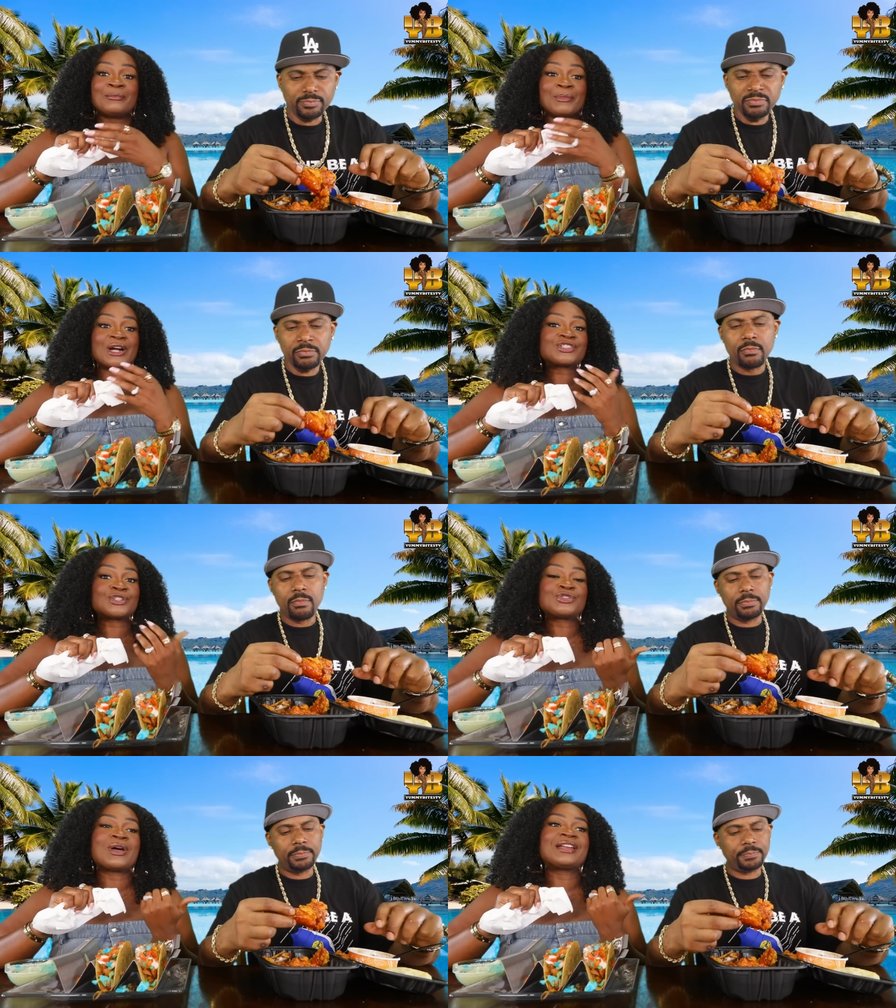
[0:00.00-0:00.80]

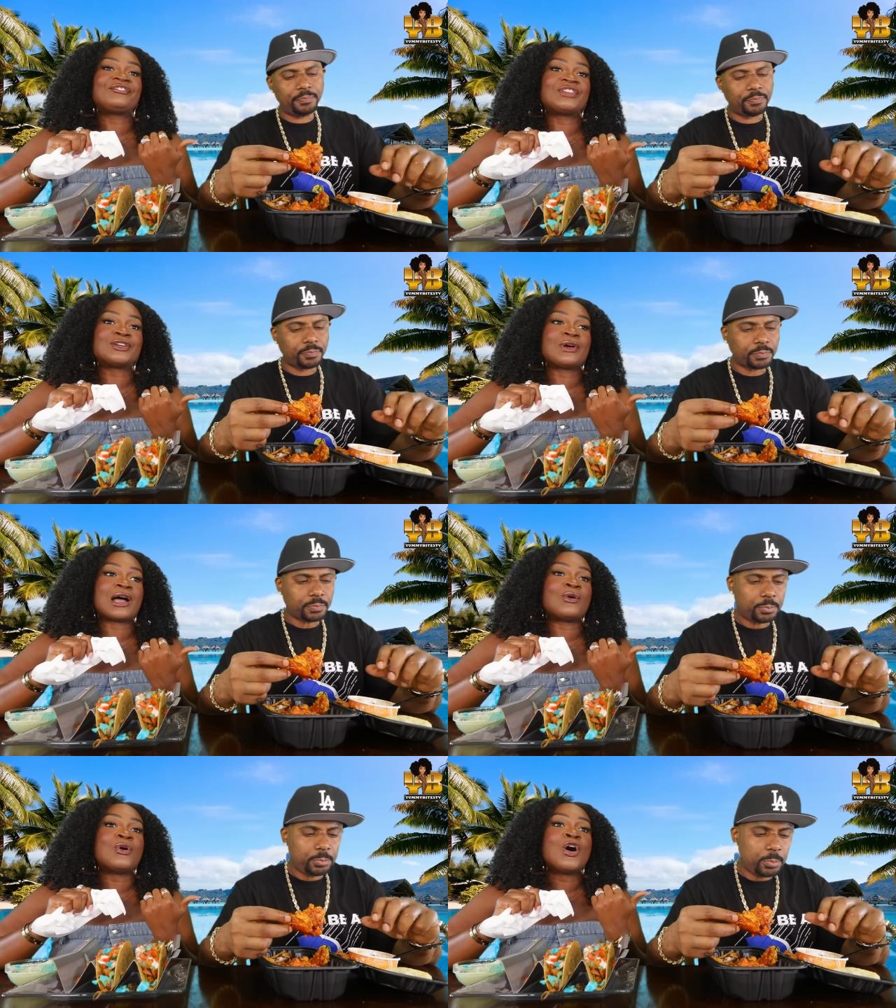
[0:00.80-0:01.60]
Speaker 1: Marshall trying to figure
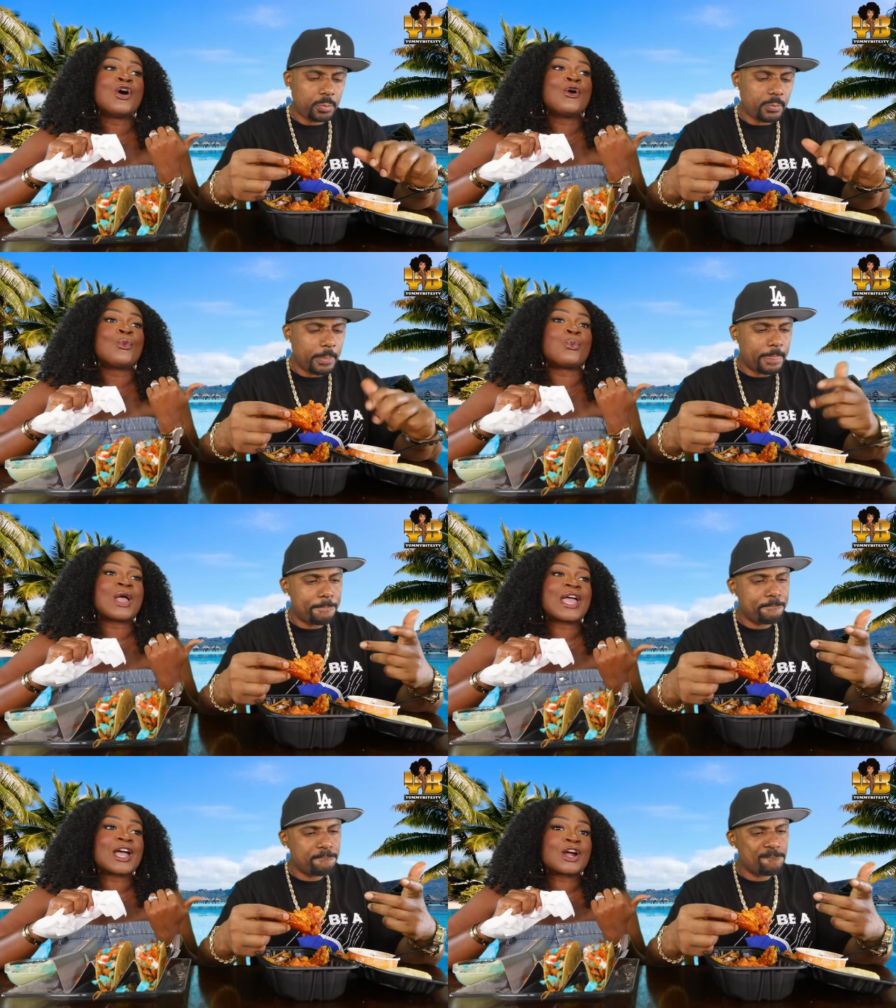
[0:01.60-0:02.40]
out
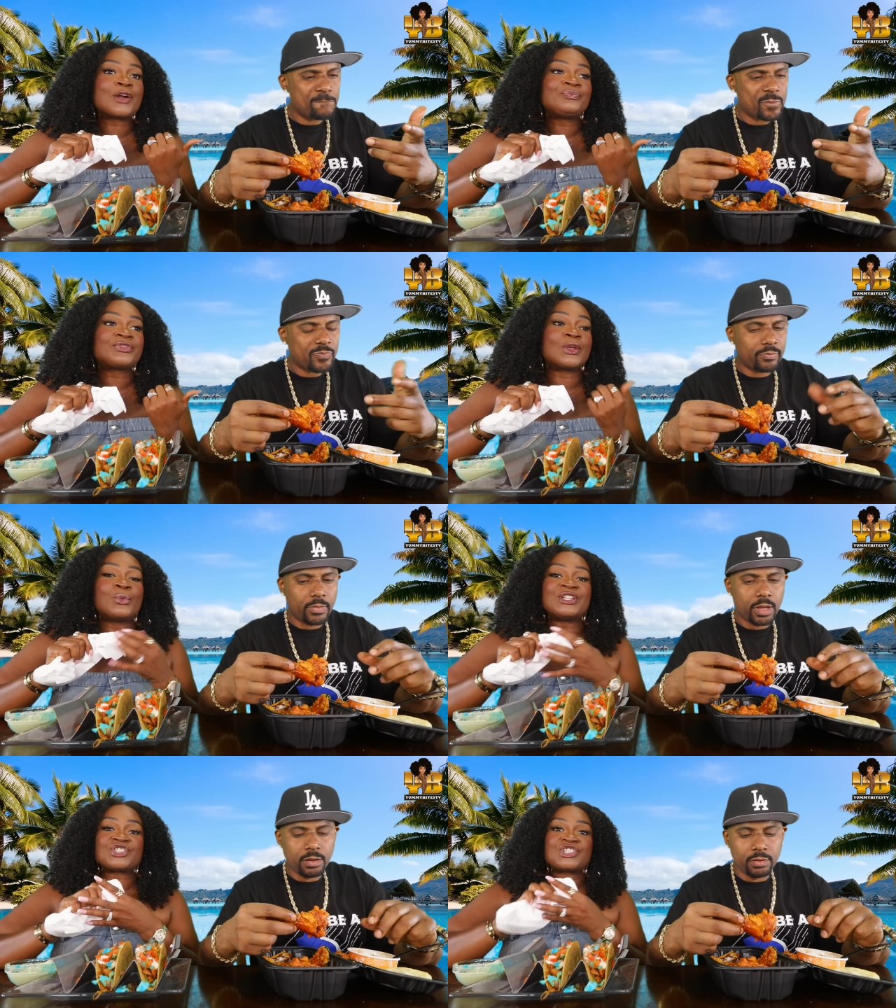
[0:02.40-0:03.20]
where,
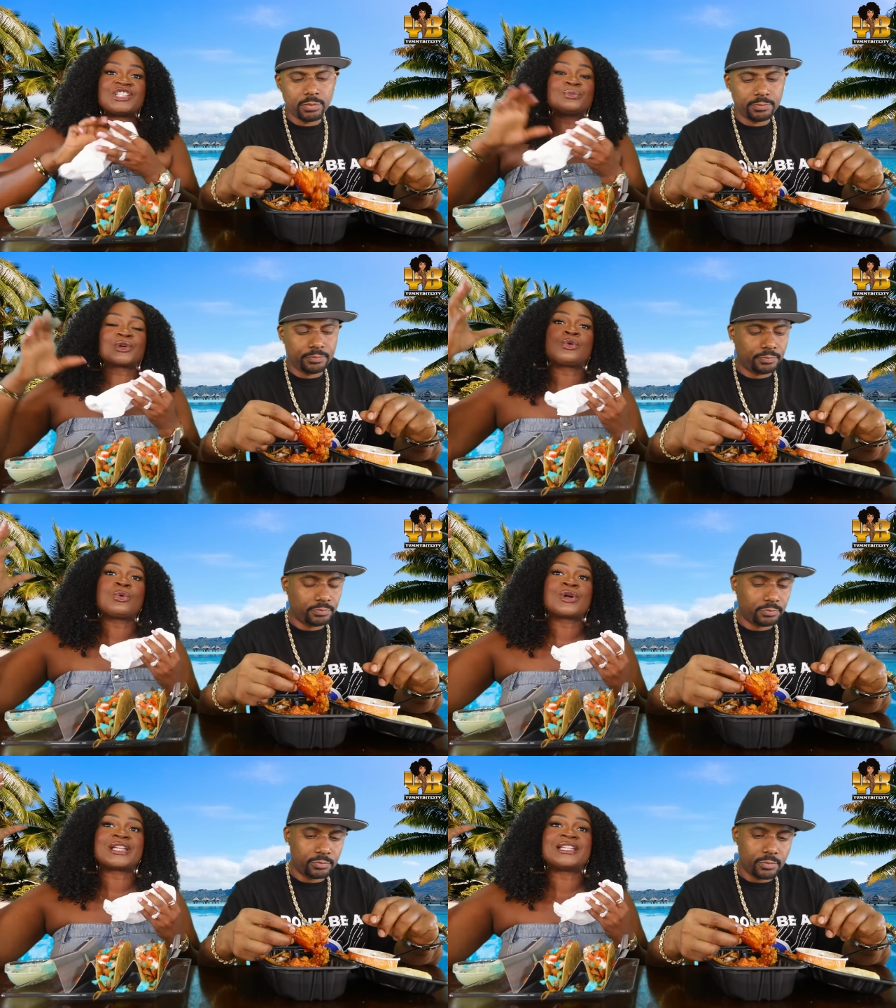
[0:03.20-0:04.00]
when she
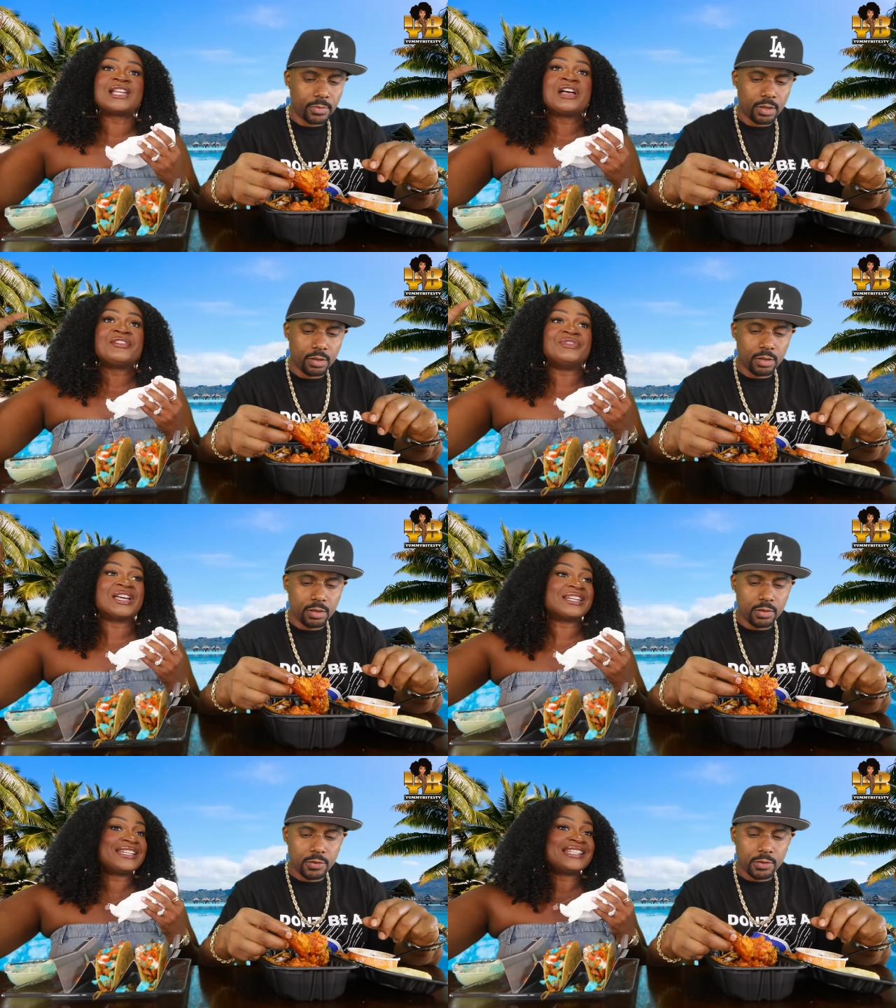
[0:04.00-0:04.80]
recorded,
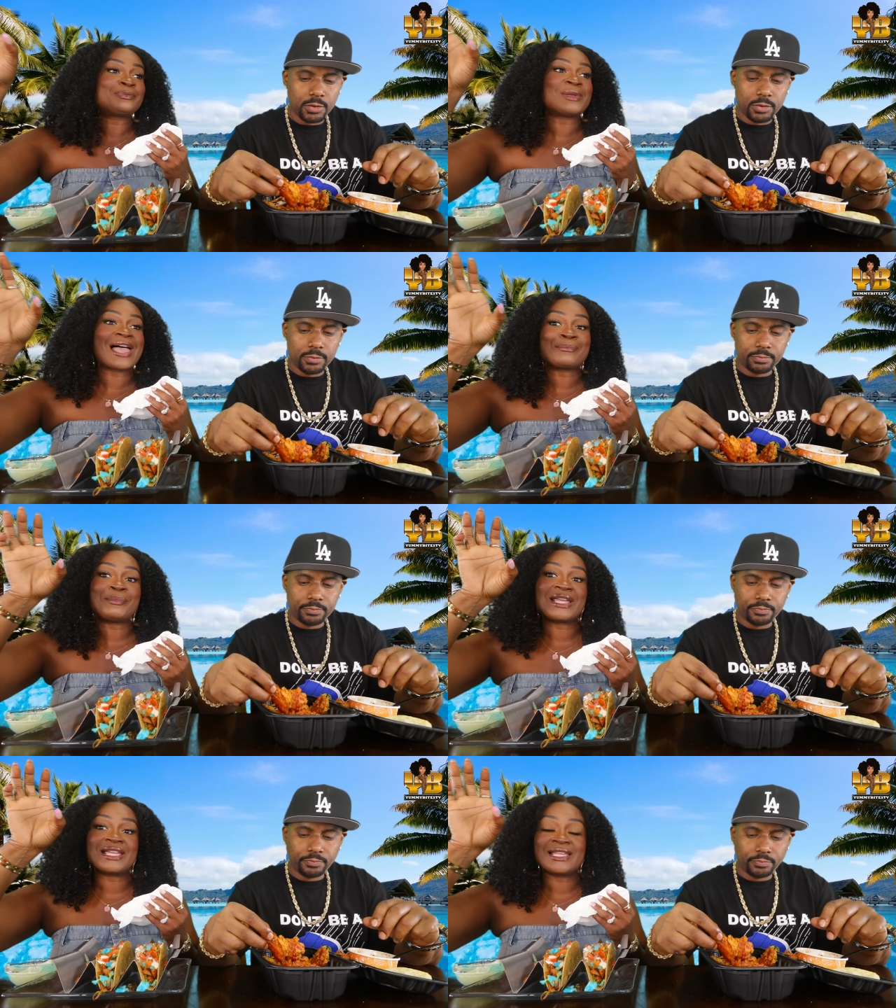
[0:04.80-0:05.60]
none of these black
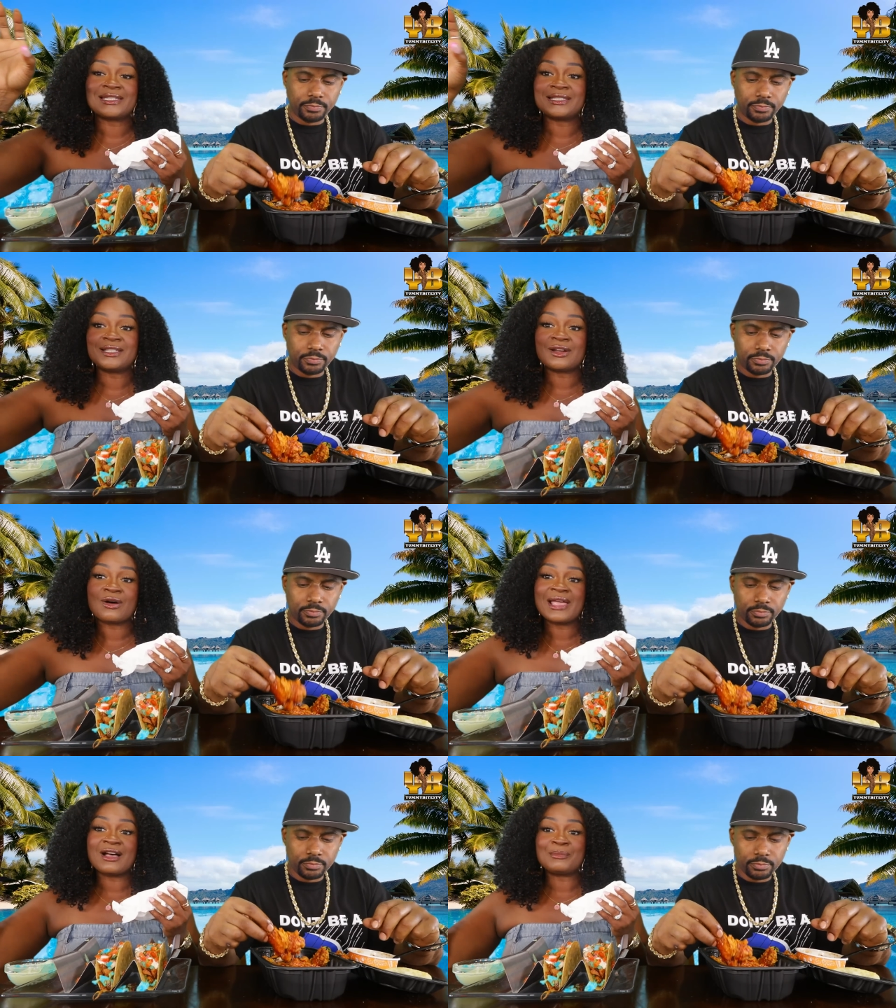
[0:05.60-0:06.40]
men, you
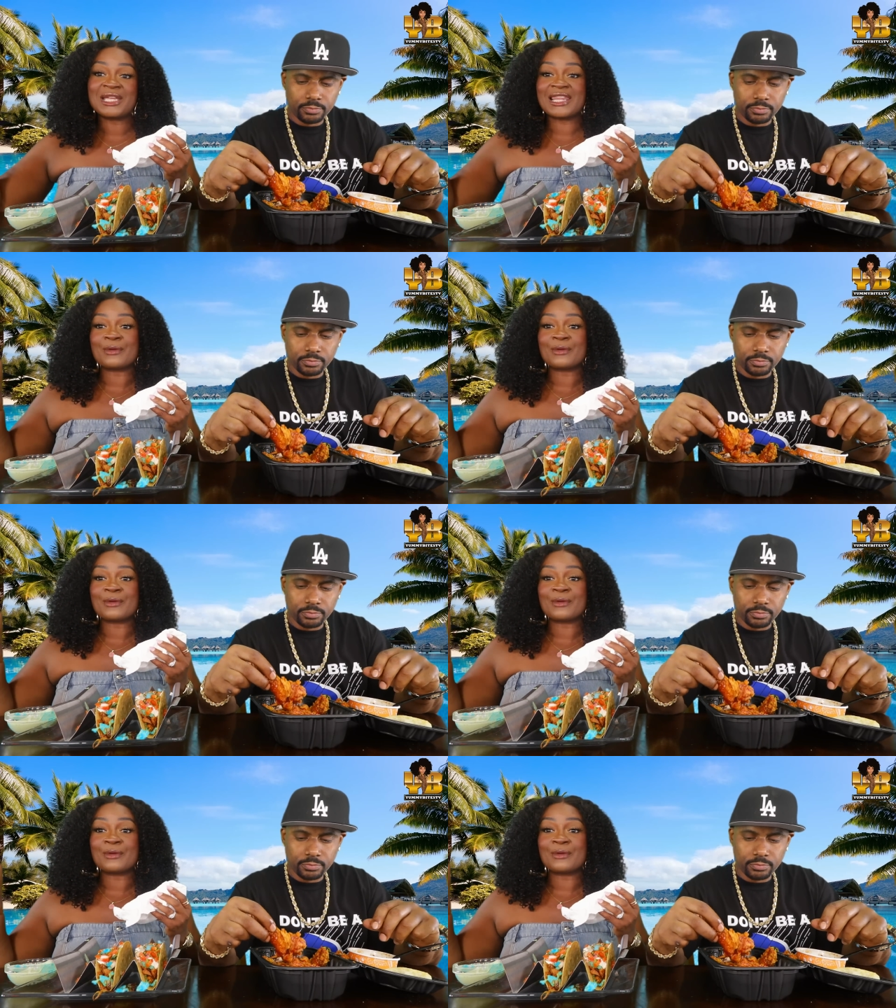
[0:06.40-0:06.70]
know, helped me.